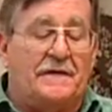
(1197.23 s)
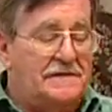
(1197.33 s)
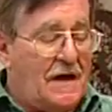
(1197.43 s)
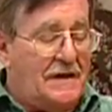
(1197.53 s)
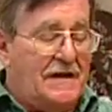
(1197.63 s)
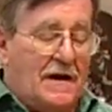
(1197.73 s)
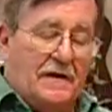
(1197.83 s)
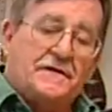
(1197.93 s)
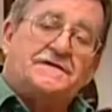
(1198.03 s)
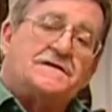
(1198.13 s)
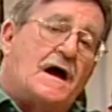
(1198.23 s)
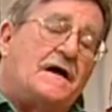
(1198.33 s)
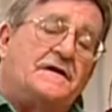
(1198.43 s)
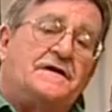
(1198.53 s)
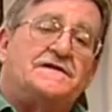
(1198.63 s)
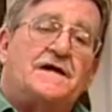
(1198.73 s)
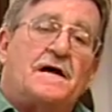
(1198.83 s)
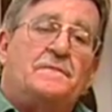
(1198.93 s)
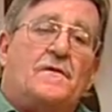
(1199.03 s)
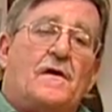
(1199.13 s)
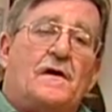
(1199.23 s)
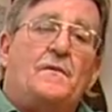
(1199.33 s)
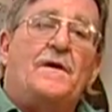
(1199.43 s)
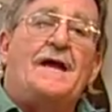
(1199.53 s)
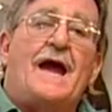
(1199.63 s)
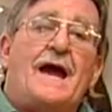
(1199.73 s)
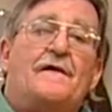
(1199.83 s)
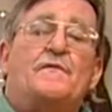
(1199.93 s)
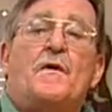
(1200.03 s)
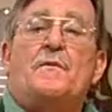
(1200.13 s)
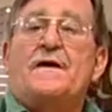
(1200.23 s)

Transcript: is on the other side of the soundboard we have what we